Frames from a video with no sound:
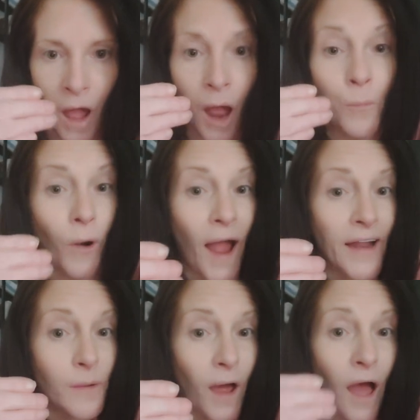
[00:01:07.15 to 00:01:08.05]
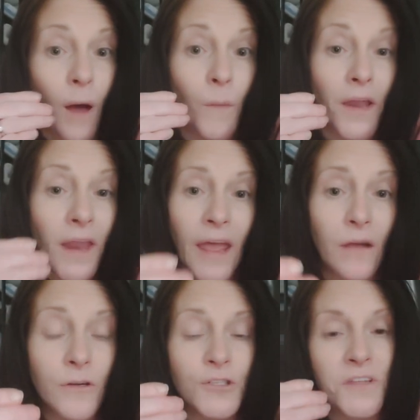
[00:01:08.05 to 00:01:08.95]
I bragged about how my
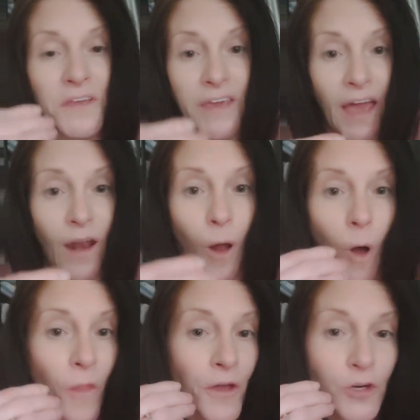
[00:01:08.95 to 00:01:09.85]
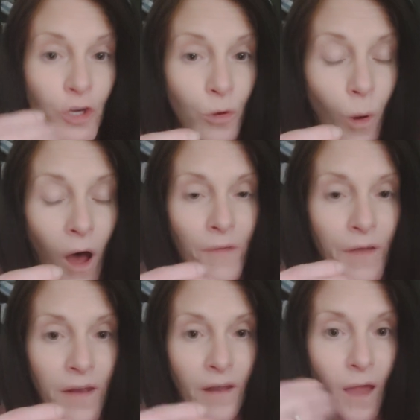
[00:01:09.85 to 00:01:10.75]
nails get all the goo off
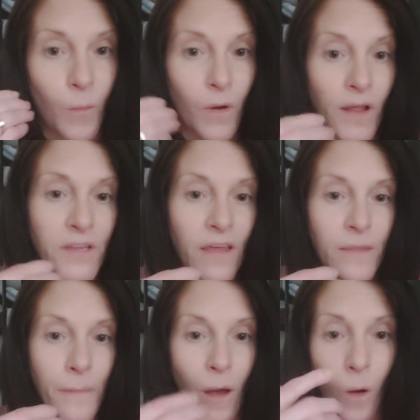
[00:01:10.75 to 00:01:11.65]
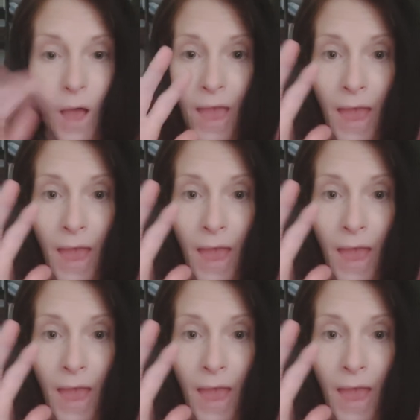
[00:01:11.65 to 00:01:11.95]
at night when I take them out.